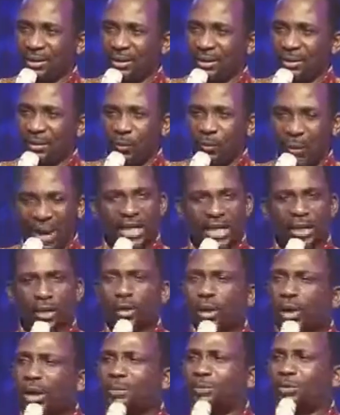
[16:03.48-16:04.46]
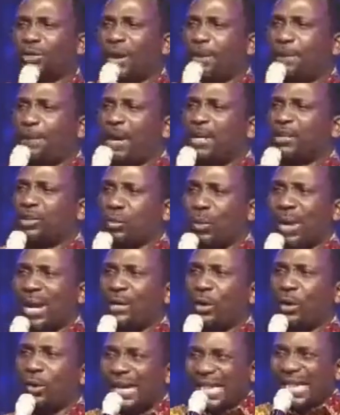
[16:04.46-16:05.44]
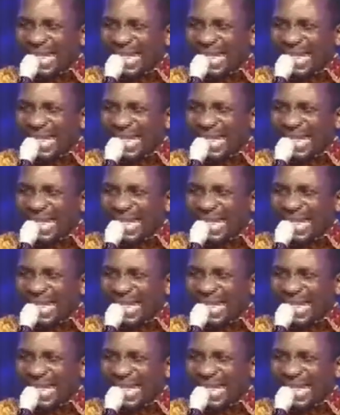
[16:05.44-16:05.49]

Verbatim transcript: When you come to the point where your